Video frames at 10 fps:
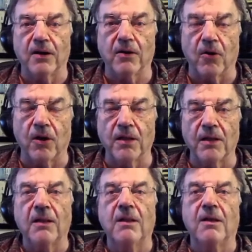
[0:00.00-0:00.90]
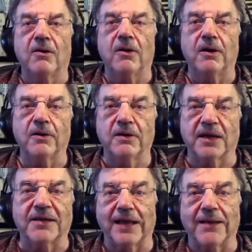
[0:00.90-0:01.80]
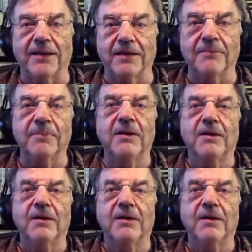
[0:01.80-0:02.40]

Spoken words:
oil or titanium